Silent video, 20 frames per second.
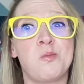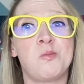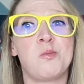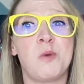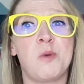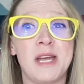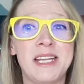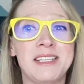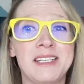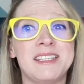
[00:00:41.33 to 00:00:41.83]

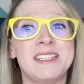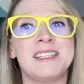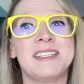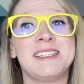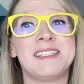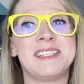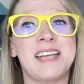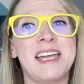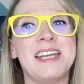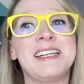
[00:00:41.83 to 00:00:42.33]
quit
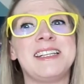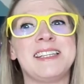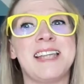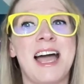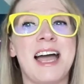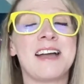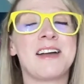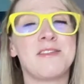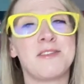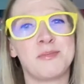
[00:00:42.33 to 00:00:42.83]
cite
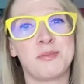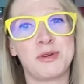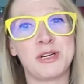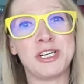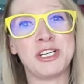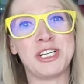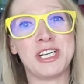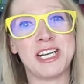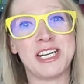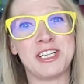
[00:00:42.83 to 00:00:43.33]
lack of
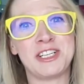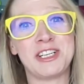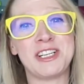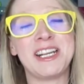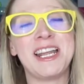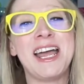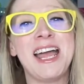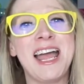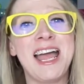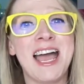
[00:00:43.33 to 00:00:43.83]

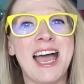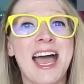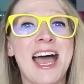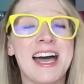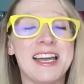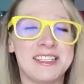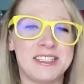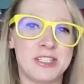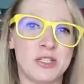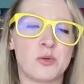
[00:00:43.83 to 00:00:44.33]
appreciation
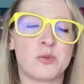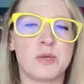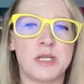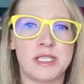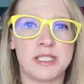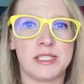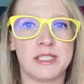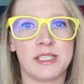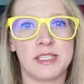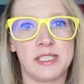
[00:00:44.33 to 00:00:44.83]
as the
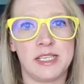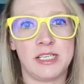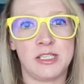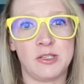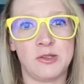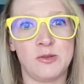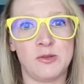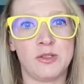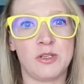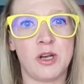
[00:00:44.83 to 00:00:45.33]
reason that they
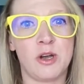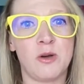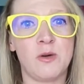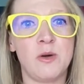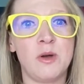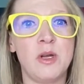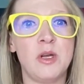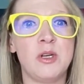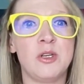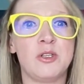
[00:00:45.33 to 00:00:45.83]
do
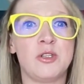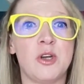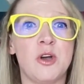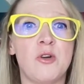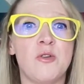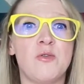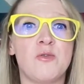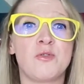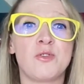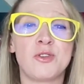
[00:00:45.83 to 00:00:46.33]
so.
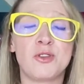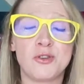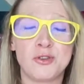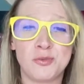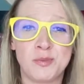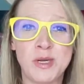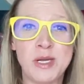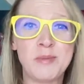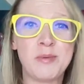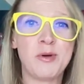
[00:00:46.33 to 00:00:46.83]
So for
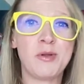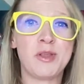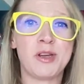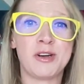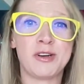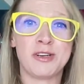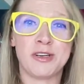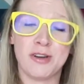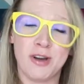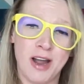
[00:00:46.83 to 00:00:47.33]
those people that
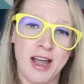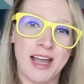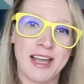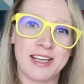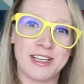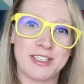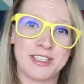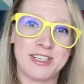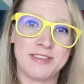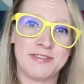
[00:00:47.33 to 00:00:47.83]
are your high
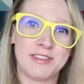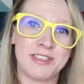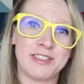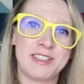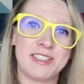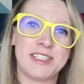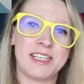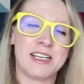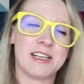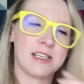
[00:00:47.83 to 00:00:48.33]

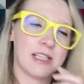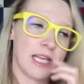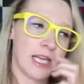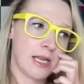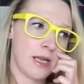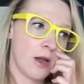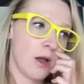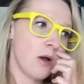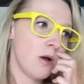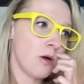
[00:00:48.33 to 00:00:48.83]
achievers that you're
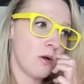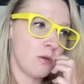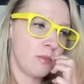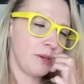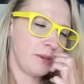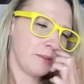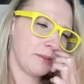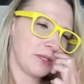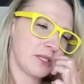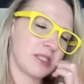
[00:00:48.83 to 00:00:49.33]
like, oh,
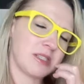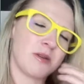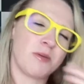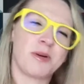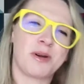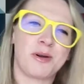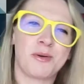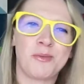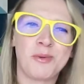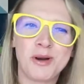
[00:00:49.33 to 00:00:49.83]
people just don't
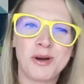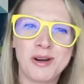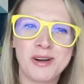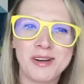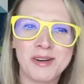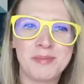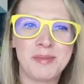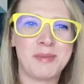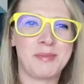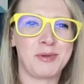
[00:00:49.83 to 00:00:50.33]
want to
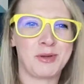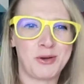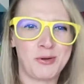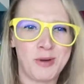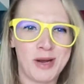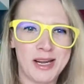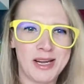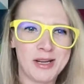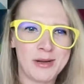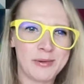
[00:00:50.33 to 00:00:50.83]
work, people are
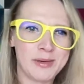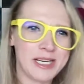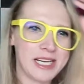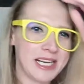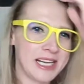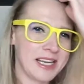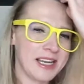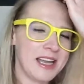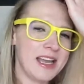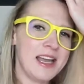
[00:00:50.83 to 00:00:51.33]
quiet
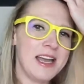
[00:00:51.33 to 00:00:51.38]
quitting.